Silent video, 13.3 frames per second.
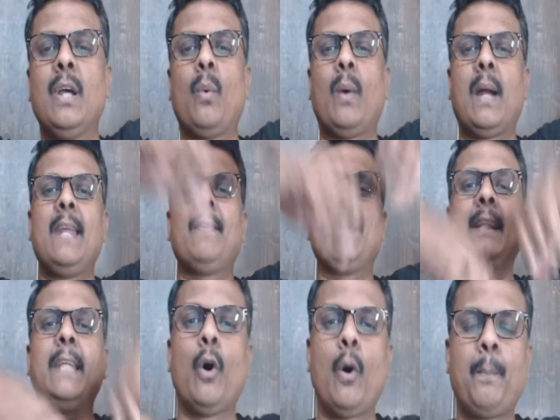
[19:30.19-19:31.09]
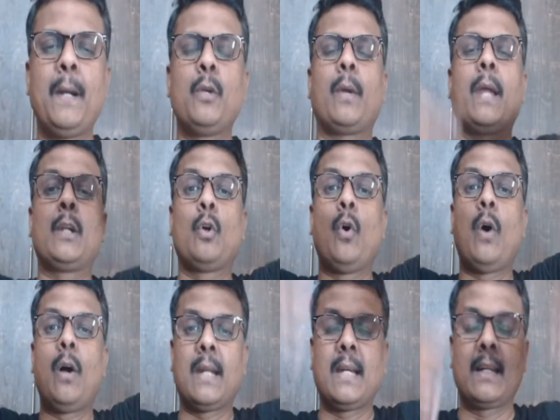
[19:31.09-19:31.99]
Only when they open, you can go
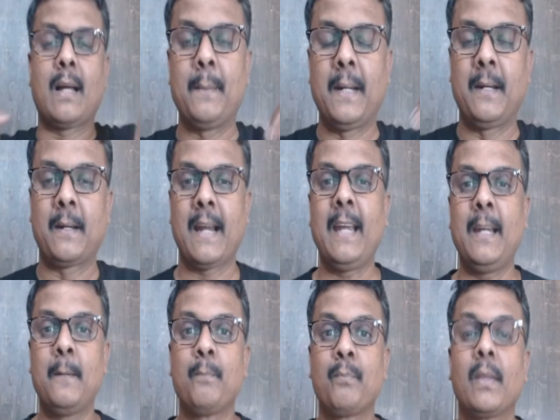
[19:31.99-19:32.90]
out and come in, right?